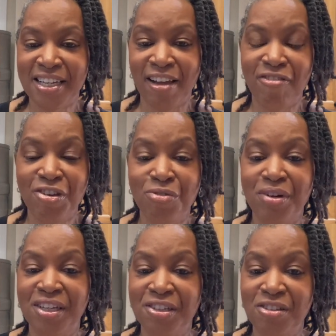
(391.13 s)
If you
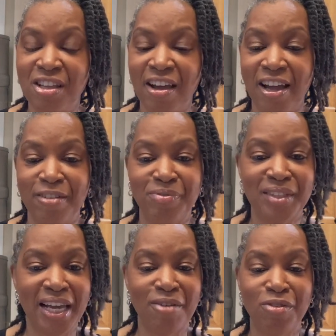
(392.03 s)
would do that,
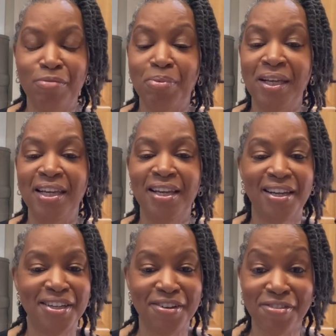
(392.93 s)
that would be
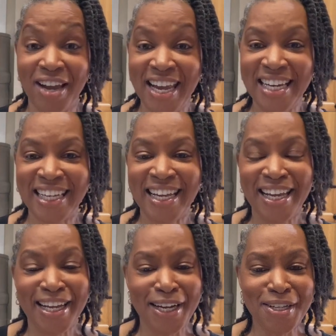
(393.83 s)
great.
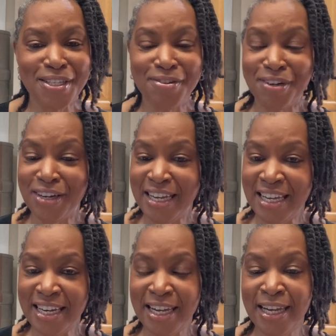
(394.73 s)
And also go
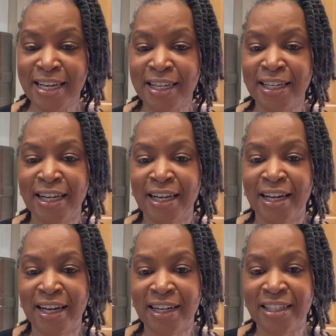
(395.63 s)
ahead and
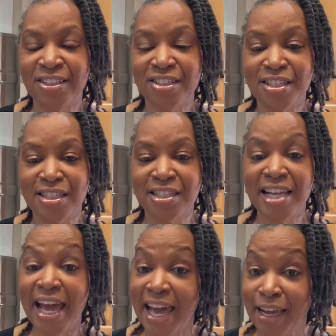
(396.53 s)
uh, just
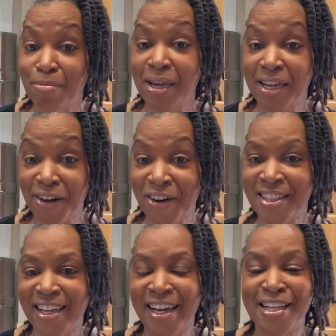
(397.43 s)
tag me on
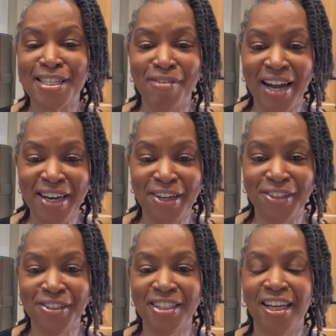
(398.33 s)
that so I
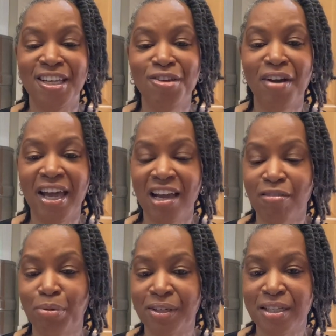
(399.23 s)
know that you
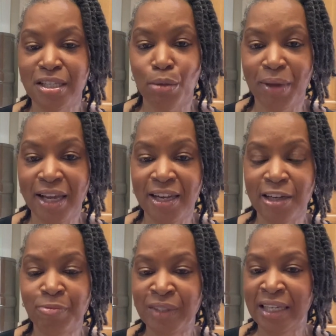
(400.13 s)
have participated.
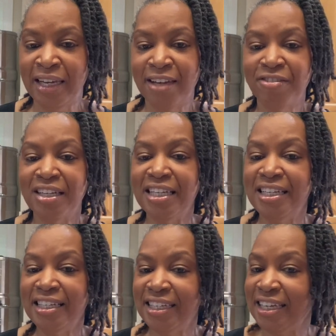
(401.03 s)
And
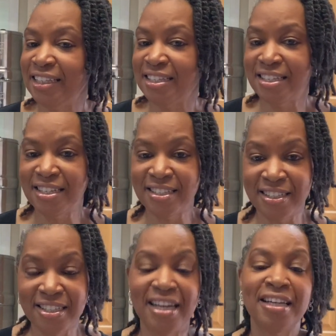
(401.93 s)
really, again, this is just a
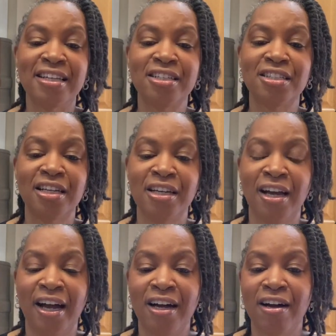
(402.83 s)
challenge
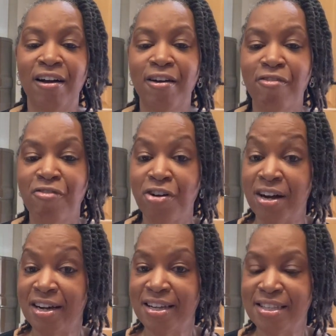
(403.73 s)
uh, for
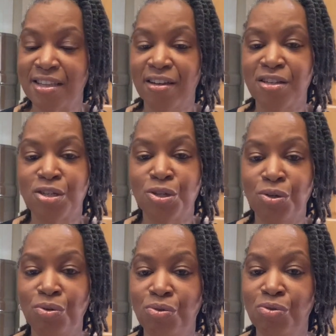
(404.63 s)
us
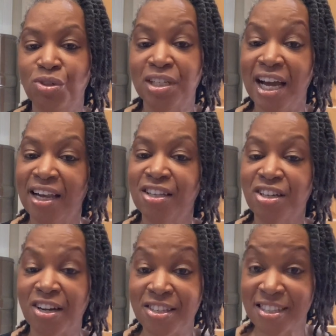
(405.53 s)
to challenge
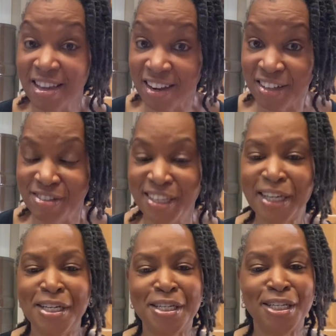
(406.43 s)
ourselves
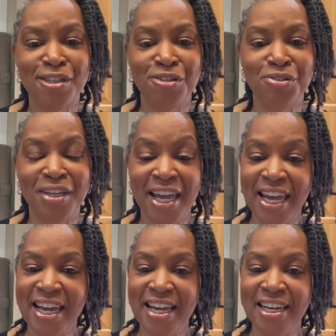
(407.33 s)
to
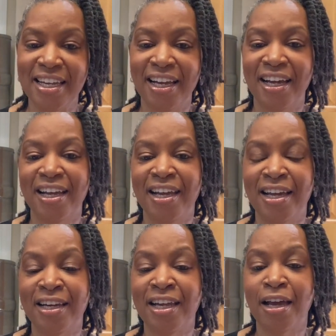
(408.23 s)
can
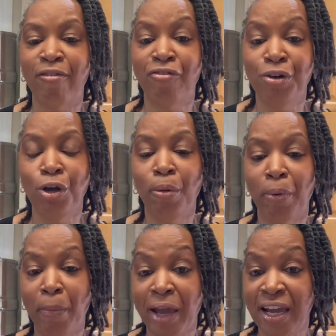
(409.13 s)
and get food
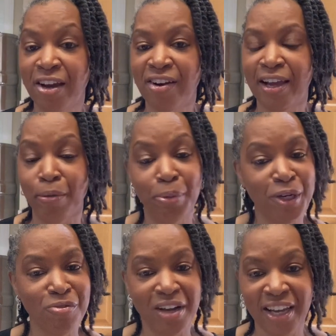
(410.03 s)
prepared and put
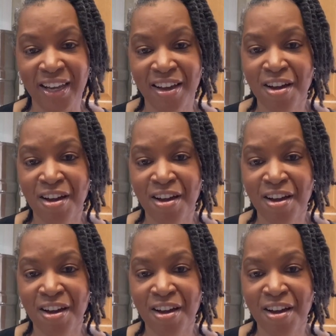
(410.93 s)
away